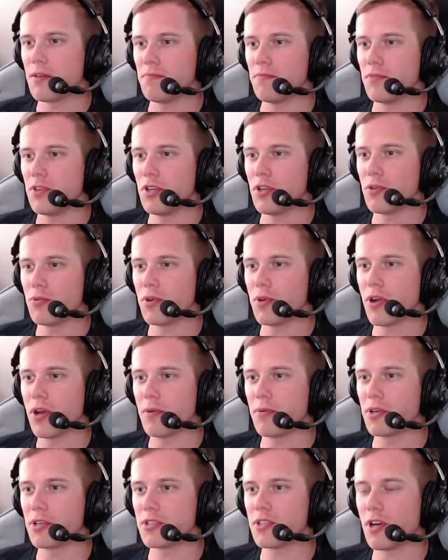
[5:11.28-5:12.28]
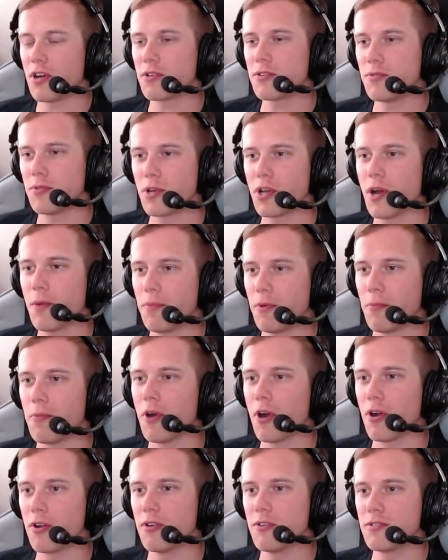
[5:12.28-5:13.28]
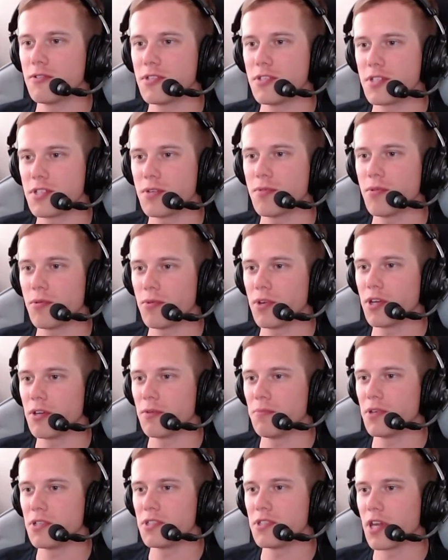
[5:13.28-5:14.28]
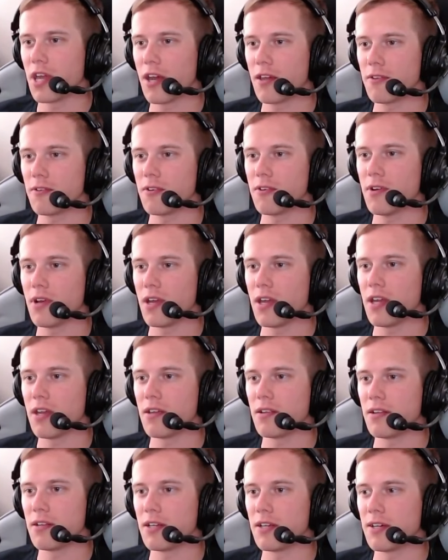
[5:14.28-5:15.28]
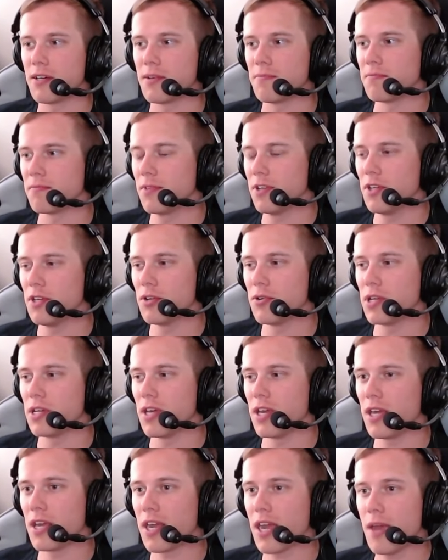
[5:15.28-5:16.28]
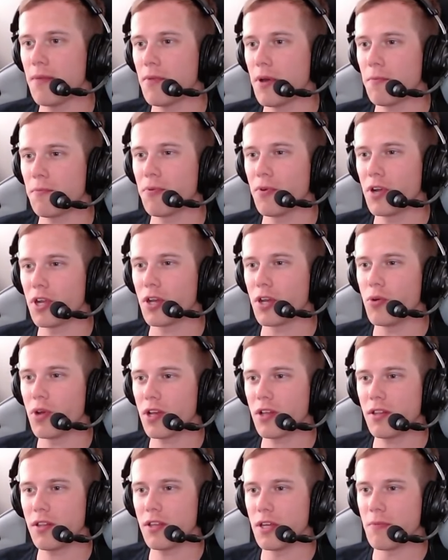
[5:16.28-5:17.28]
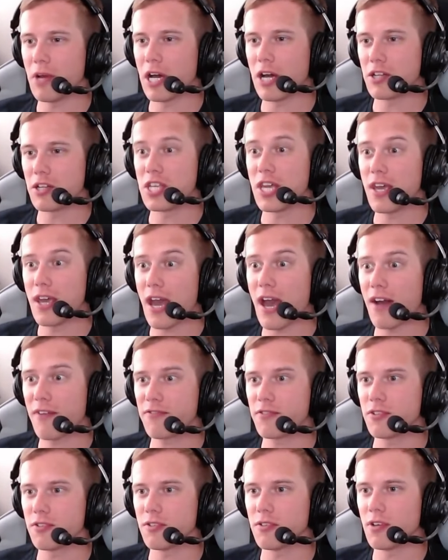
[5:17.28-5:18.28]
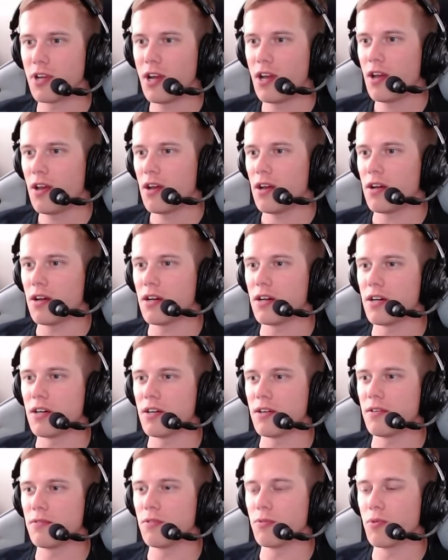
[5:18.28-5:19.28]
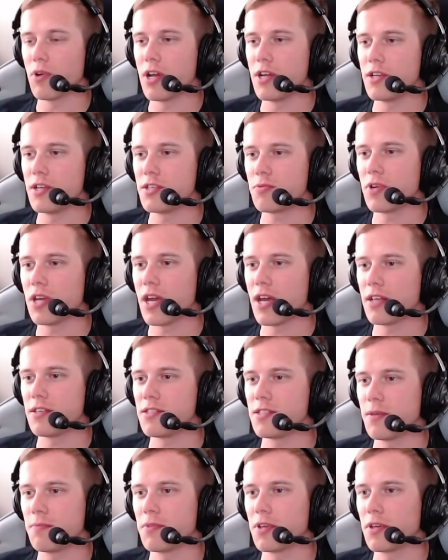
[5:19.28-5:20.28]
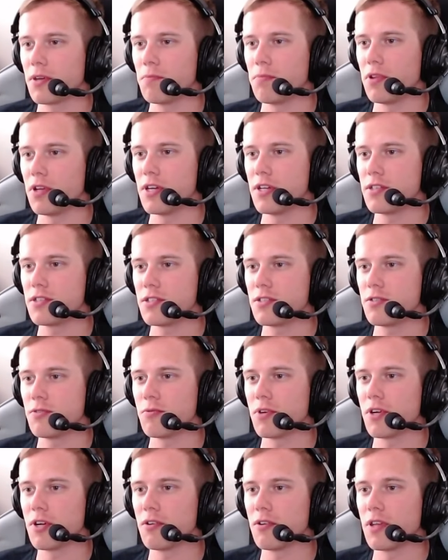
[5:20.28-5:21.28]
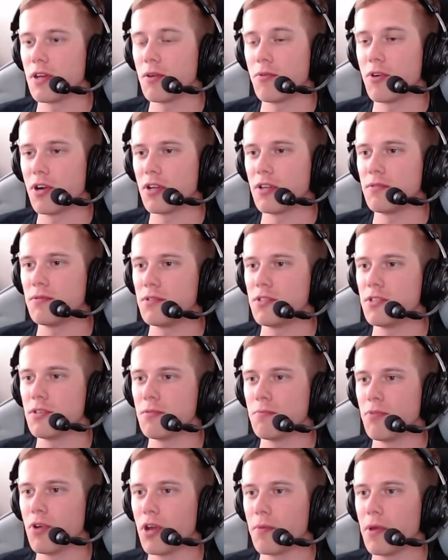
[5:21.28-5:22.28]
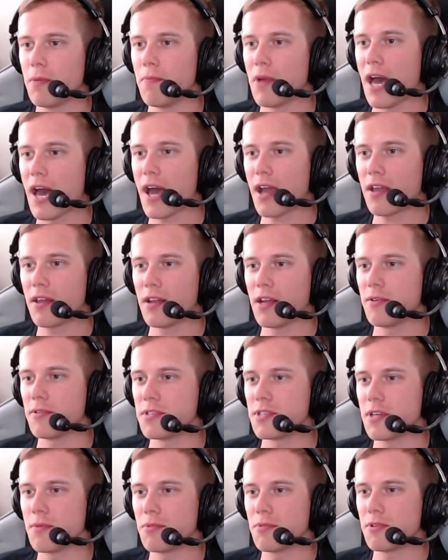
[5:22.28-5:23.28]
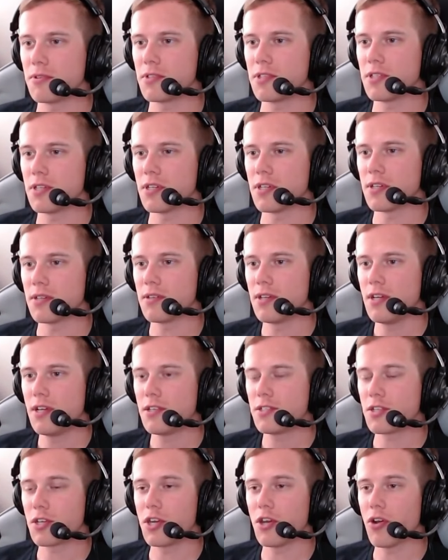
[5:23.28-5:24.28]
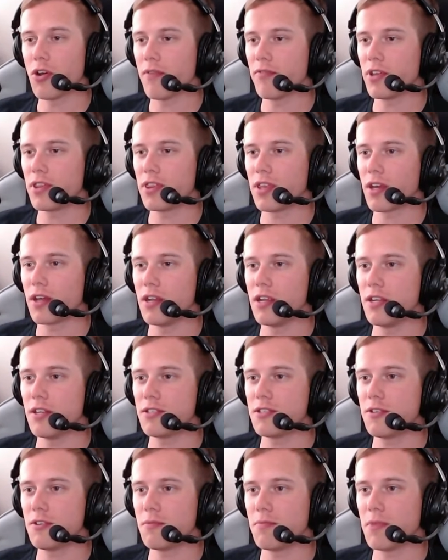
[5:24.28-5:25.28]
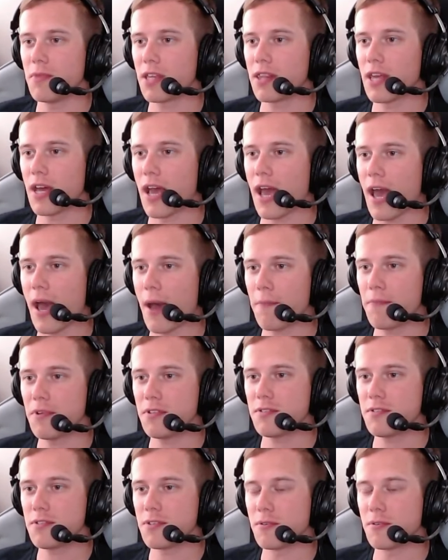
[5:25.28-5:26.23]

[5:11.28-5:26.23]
We were able to talk to a couple of partners to see what we could put together. And, it came up pretty quickly. About a day after the race, we had something in place to where they wanted to bring me back, and I was able to secure everything I needed to make that happen.